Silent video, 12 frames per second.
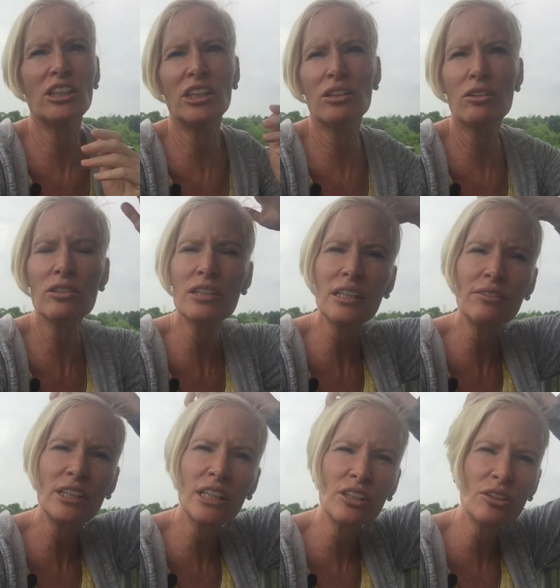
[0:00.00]
she knows
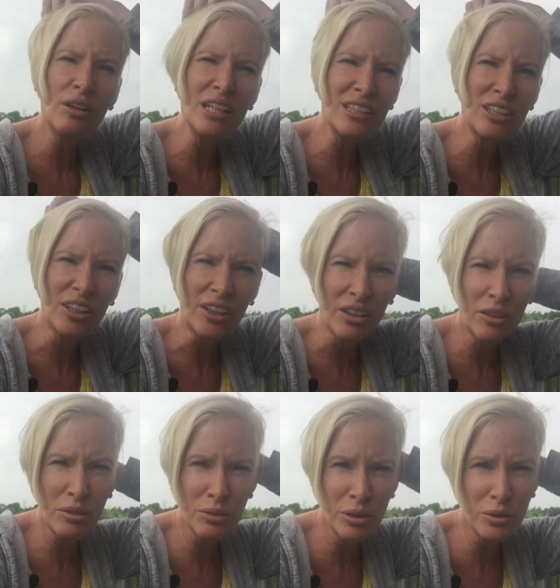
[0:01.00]
if she can trust her
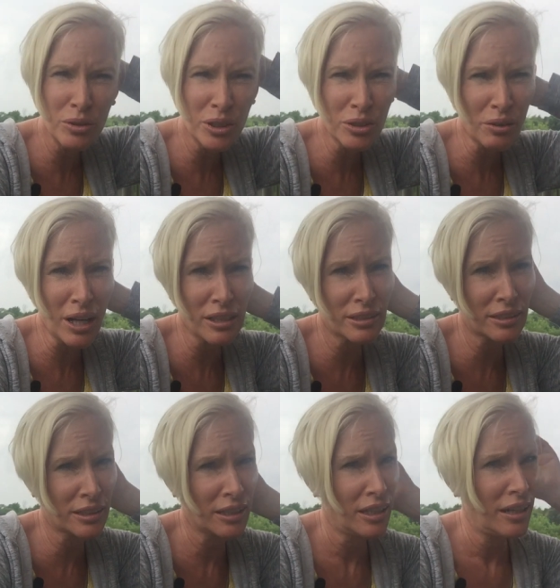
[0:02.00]
or who, who to
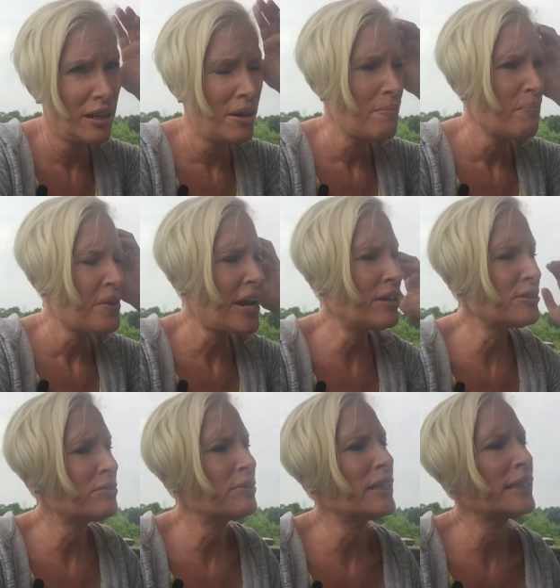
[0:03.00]
trust. I
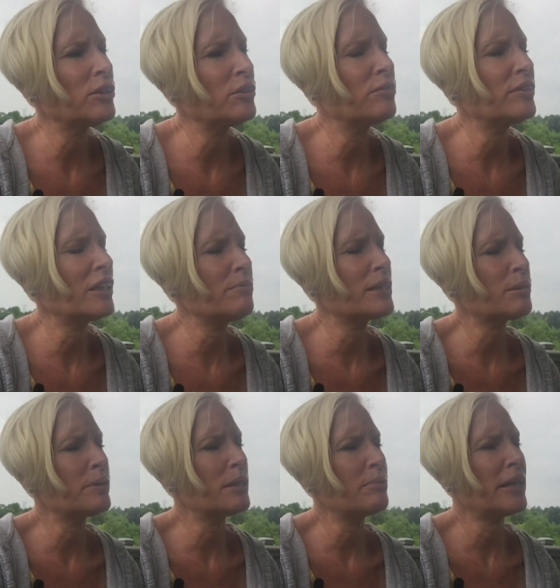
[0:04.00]
also feel like she was very much
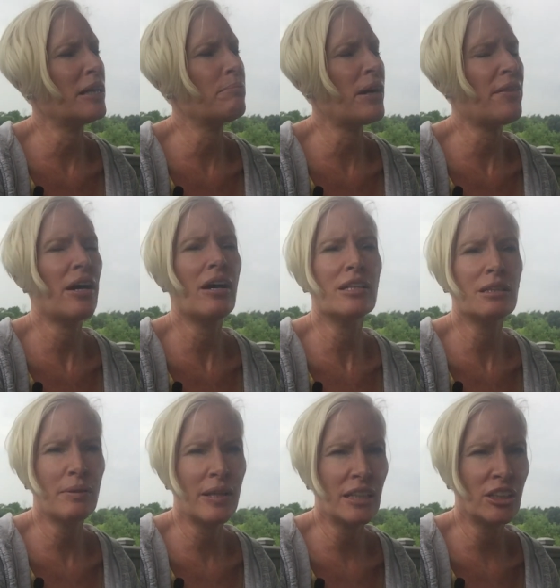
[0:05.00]
manipulated by the
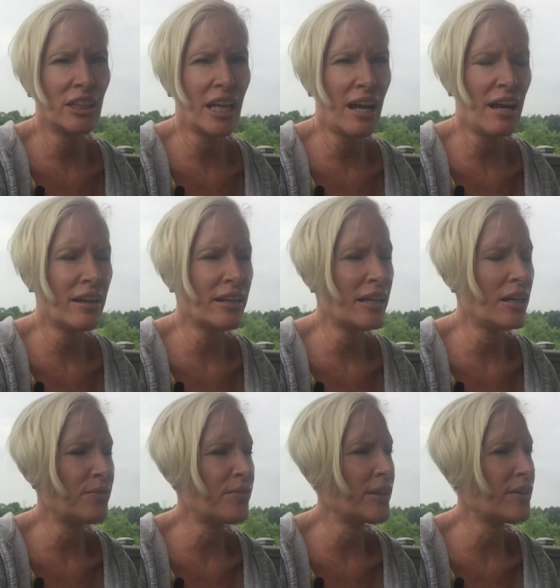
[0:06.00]
husband that she had. And
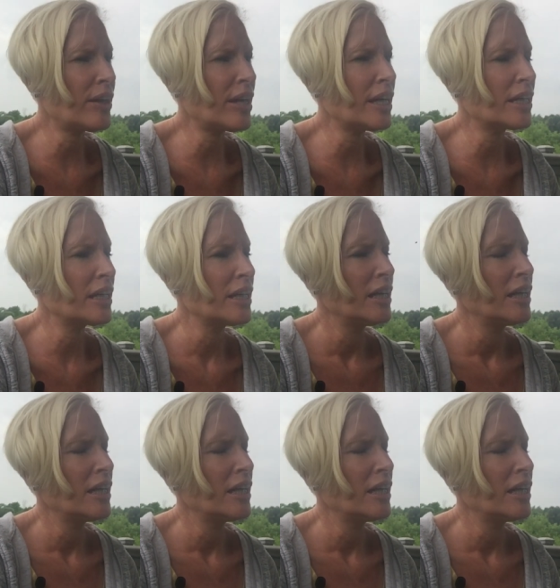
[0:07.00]
I feel like